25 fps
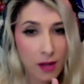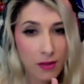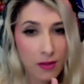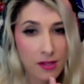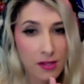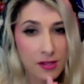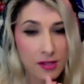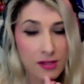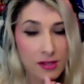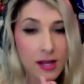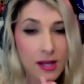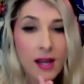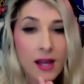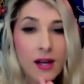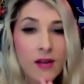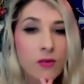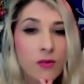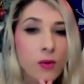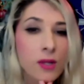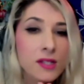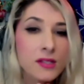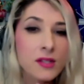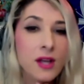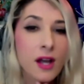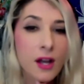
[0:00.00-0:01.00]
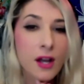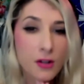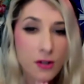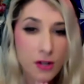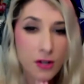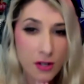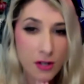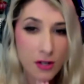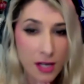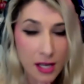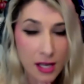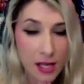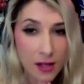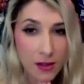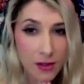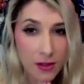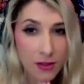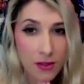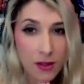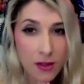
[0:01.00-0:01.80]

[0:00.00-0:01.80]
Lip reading: This is kind of what's underneath